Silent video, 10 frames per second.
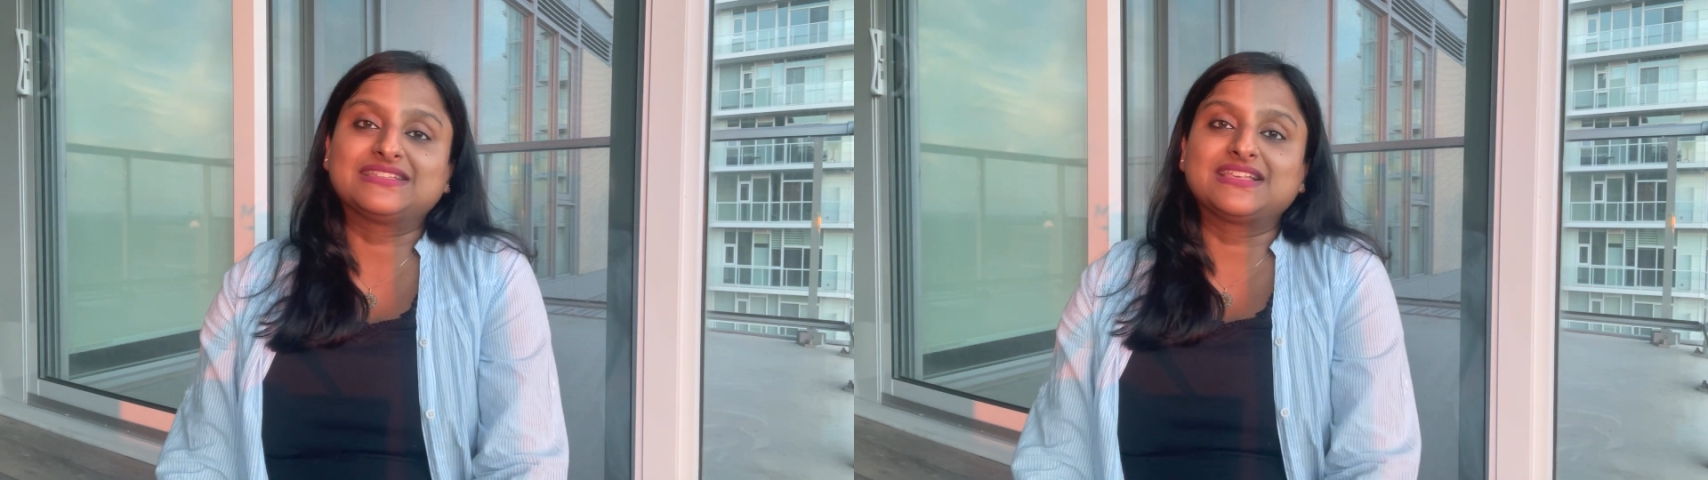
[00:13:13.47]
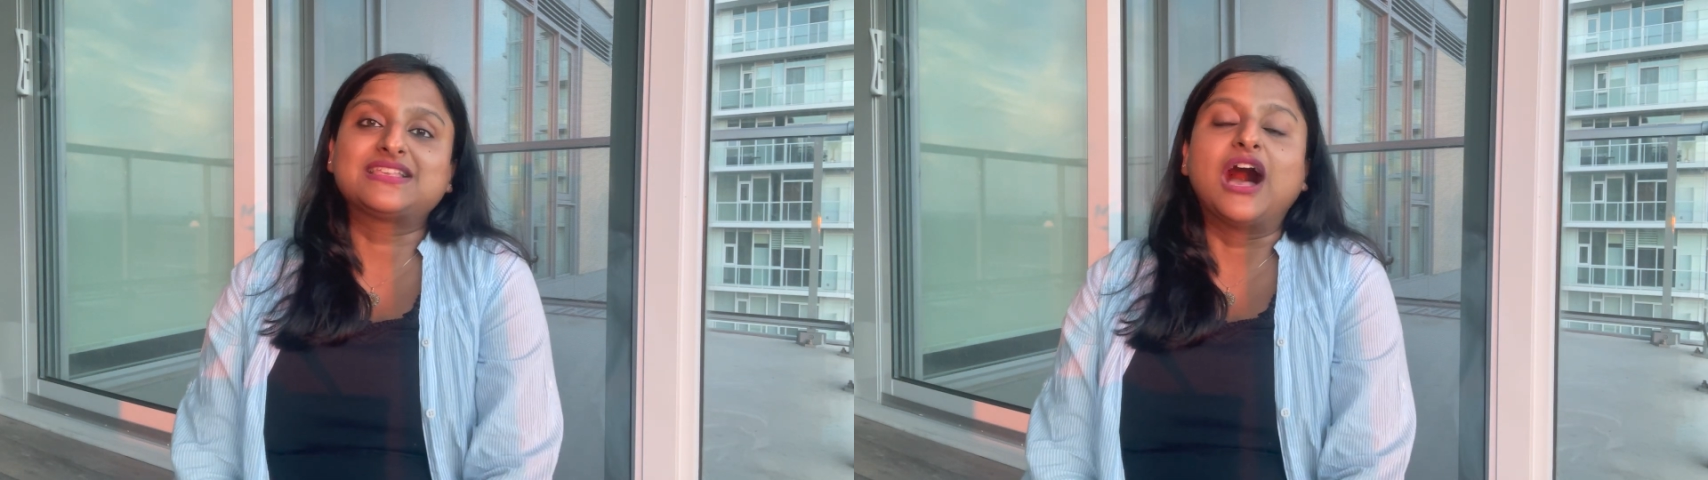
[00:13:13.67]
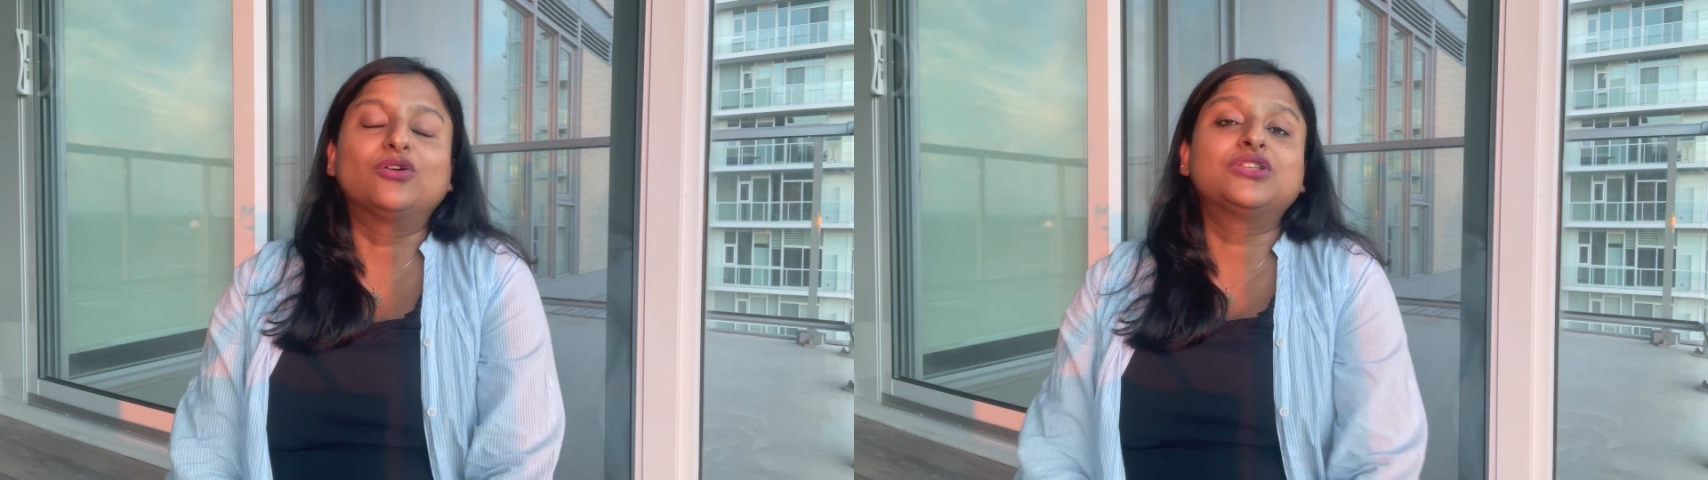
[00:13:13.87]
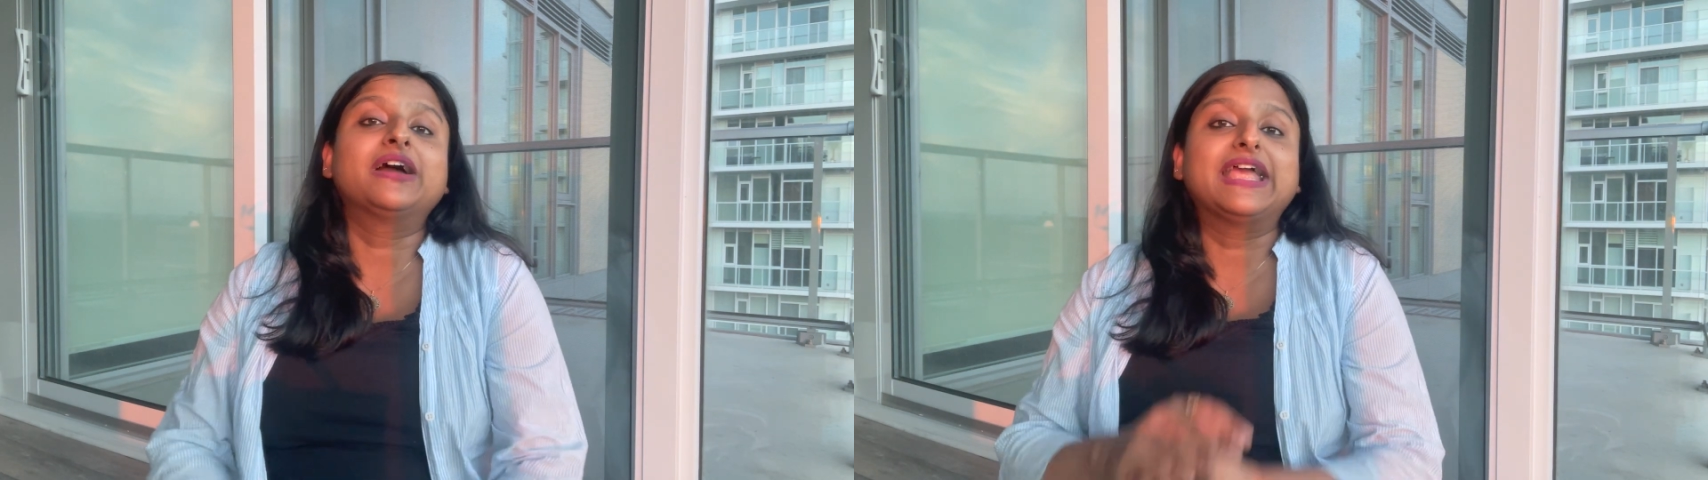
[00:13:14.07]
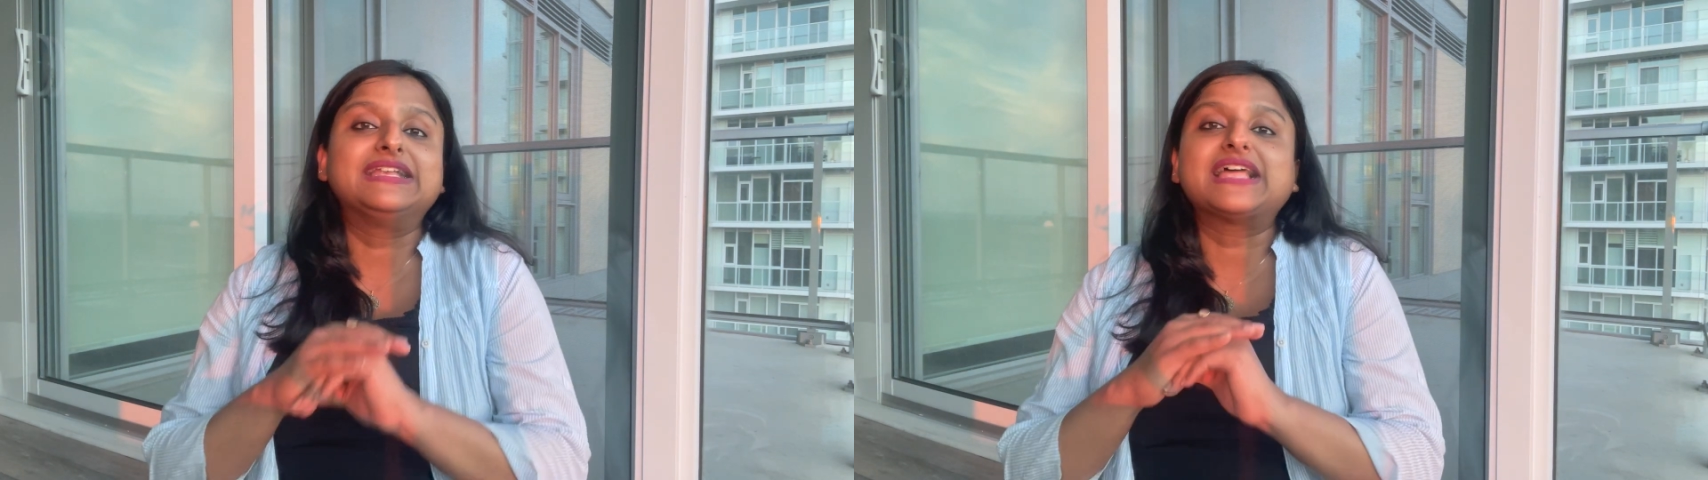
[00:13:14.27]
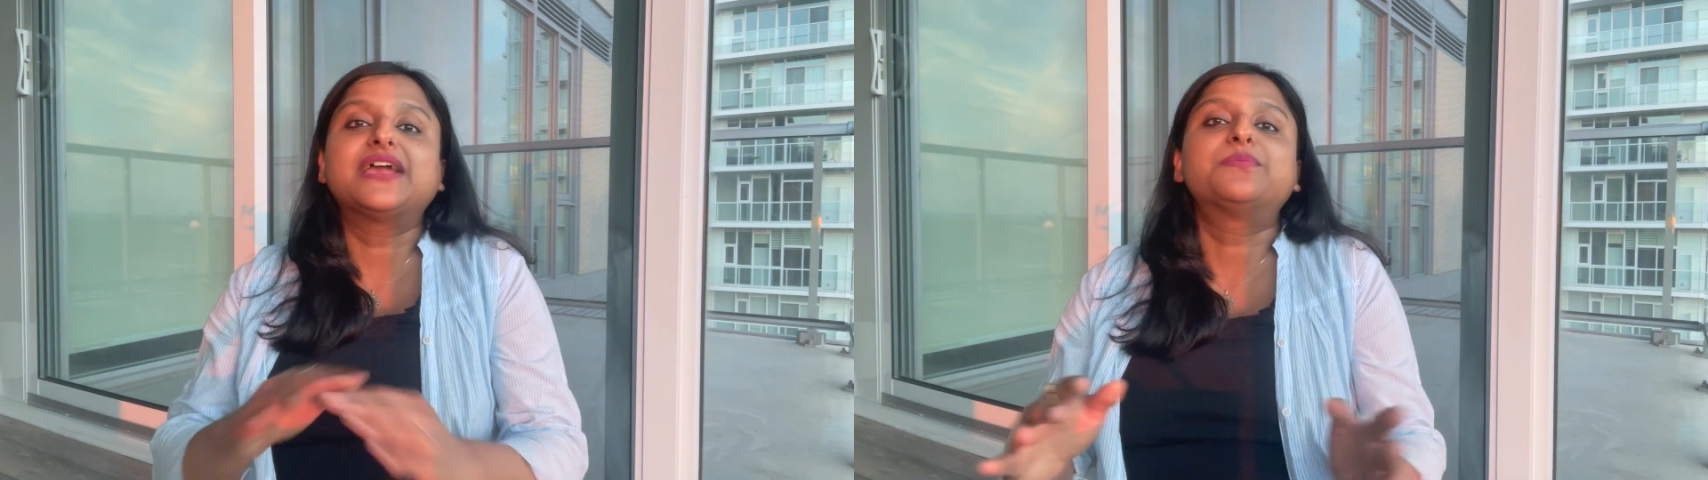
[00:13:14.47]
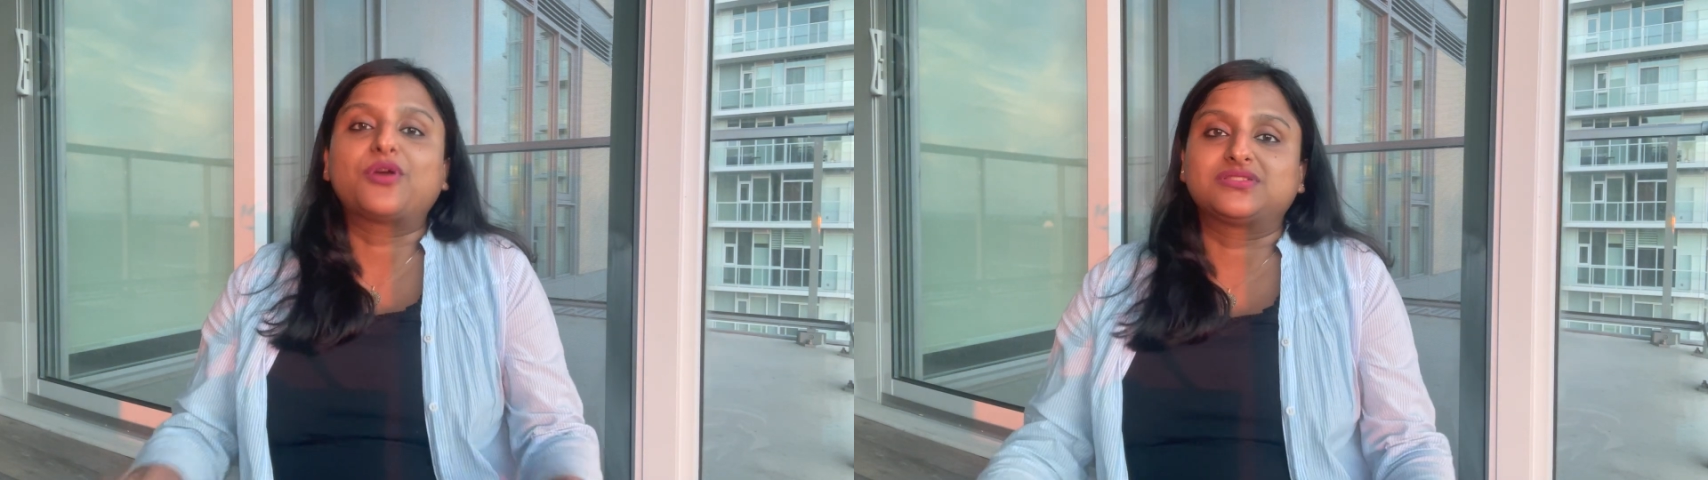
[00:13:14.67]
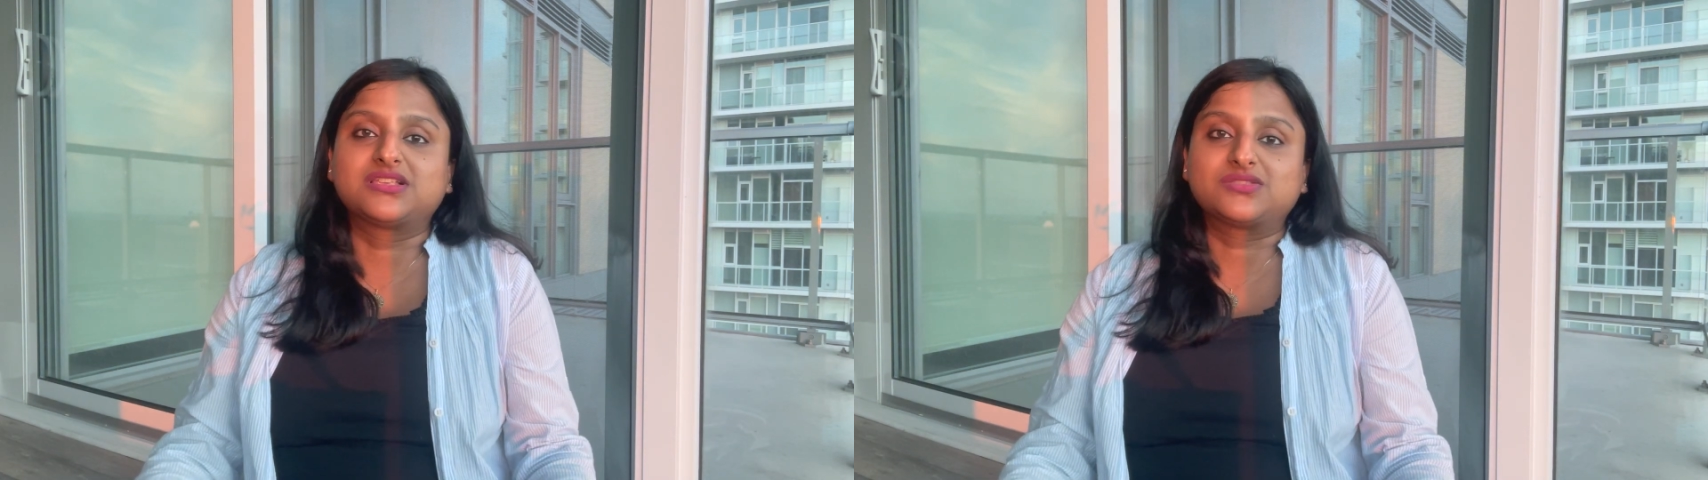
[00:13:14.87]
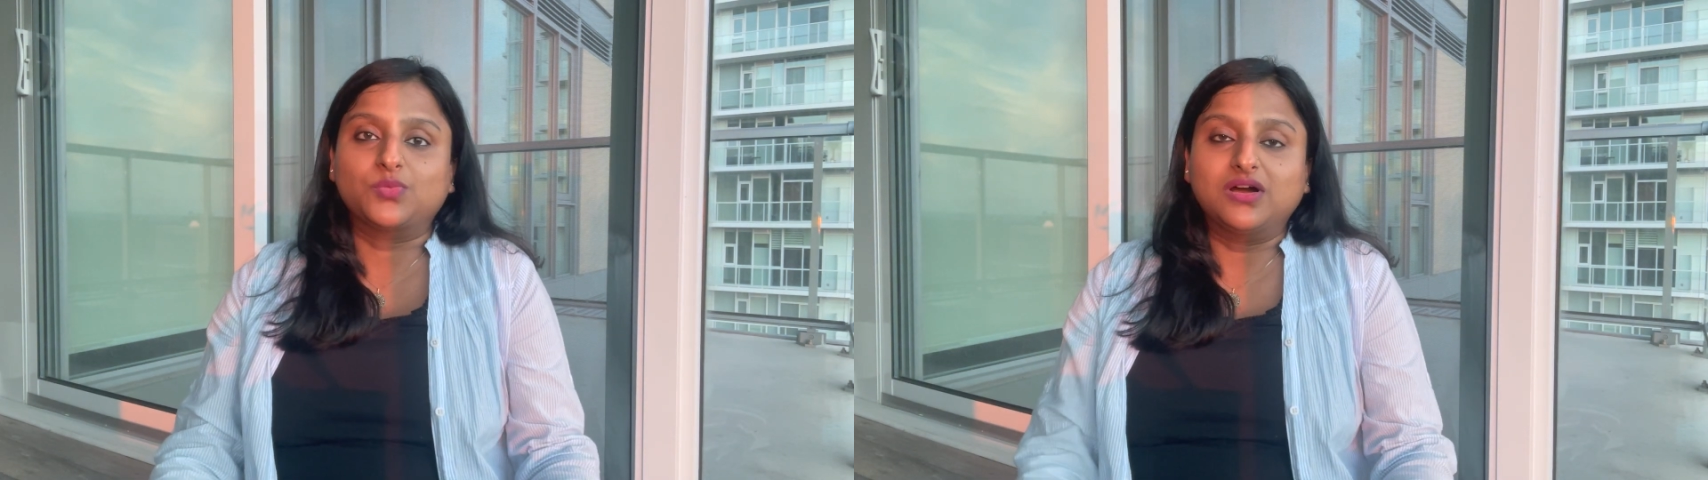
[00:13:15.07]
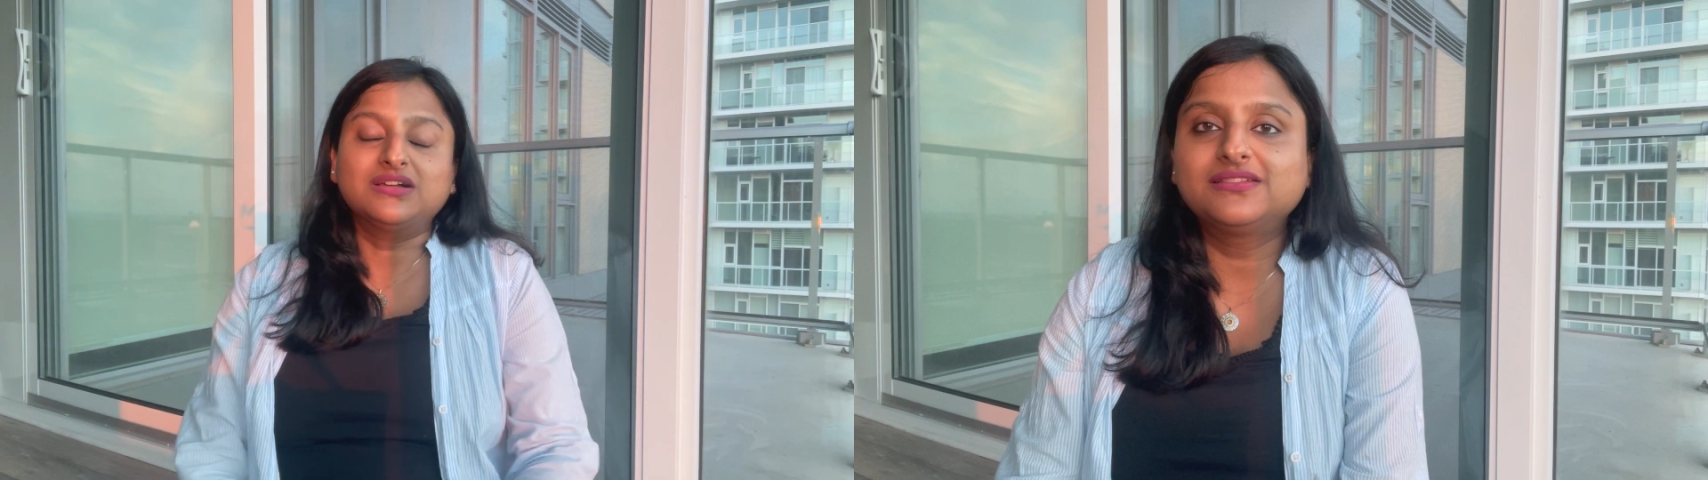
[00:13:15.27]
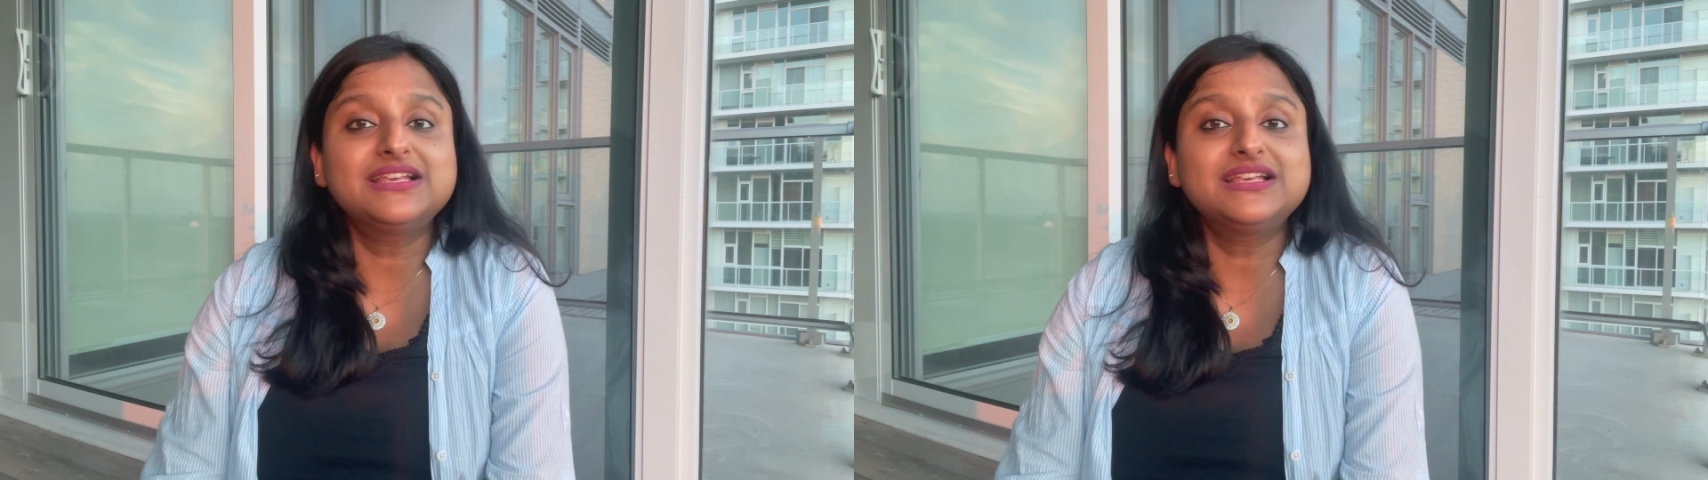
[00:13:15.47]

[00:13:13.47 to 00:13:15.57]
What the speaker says: This is how the entire process works.